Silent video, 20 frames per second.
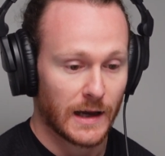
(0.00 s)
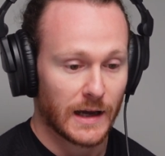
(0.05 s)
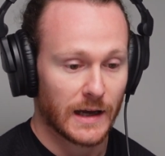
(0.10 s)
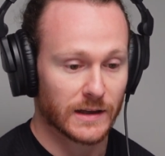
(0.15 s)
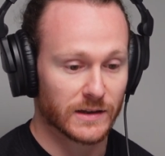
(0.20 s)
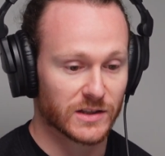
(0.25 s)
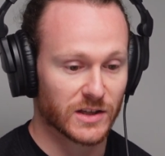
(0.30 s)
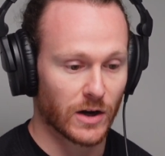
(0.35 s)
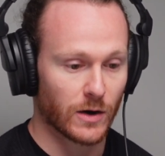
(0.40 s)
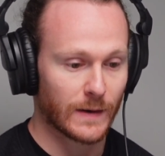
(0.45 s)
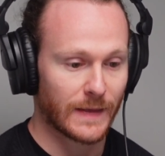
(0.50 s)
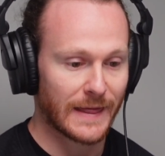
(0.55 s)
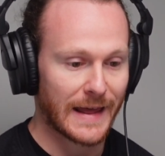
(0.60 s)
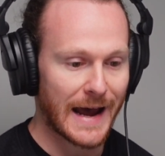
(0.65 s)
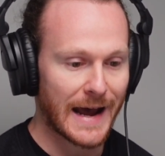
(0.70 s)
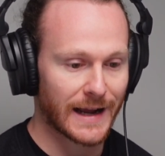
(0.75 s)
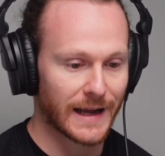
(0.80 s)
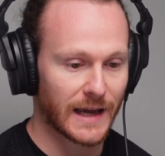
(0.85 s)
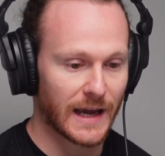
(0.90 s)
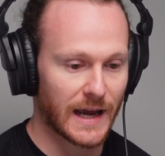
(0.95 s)
And so in
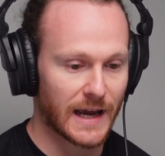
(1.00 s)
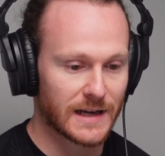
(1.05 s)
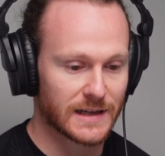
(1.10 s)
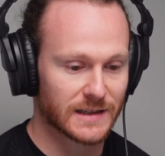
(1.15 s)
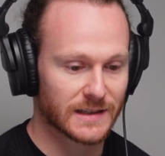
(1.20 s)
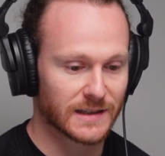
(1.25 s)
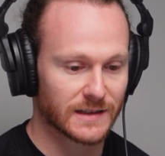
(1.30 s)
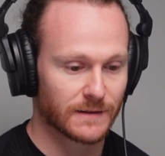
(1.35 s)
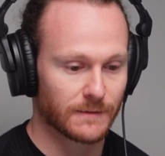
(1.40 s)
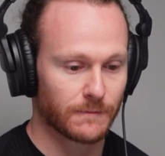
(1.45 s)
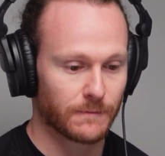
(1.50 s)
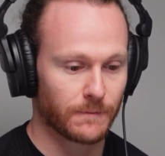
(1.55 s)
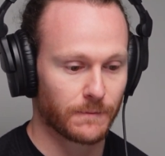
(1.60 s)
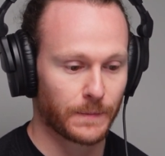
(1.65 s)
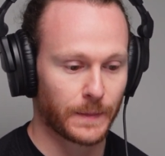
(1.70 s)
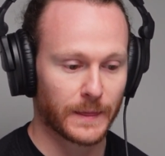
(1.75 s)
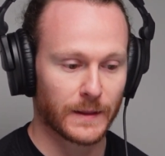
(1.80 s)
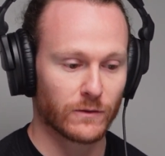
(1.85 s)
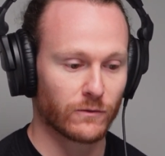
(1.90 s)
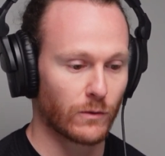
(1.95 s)
that case,
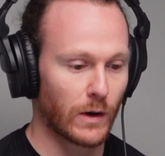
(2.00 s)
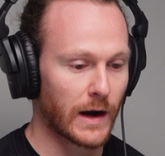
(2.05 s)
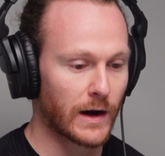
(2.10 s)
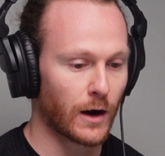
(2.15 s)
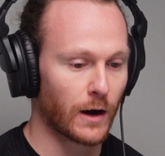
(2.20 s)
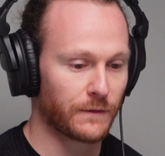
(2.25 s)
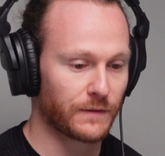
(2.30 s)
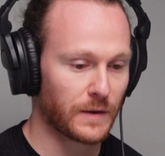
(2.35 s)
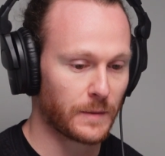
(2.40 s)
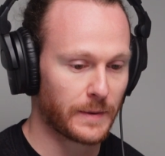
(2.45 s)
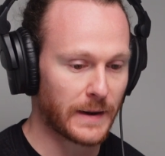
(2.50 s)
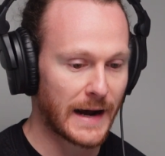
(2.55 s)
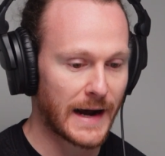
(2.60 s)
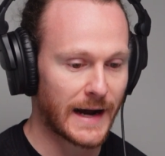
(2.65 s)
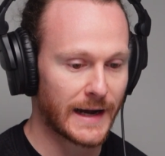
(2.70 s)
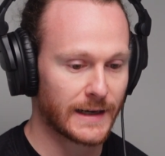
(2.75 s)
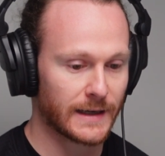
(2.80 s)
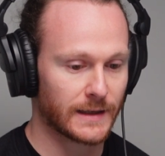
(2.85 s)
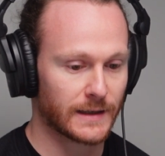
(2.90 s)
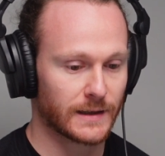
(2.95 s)
right off the
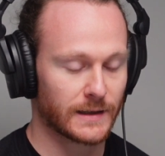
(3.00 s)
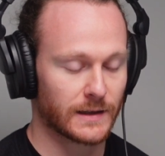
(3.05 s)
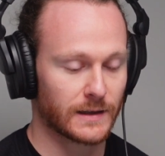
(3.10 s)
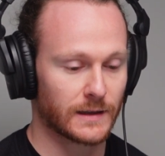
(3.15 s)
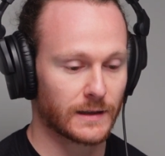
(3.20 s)
bat,